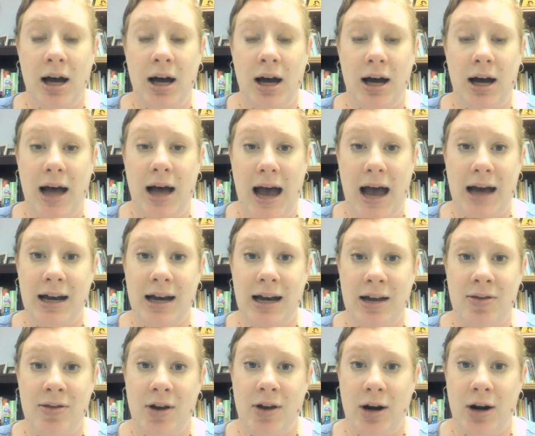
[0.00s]
added
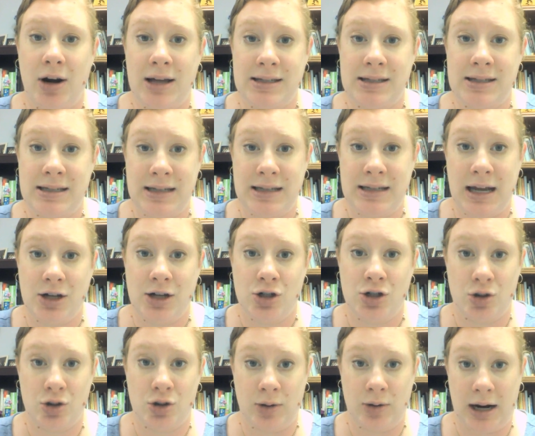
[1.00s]
in there as
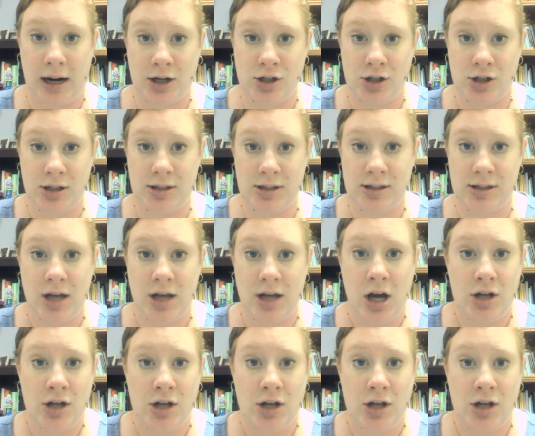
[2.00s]
stage directions.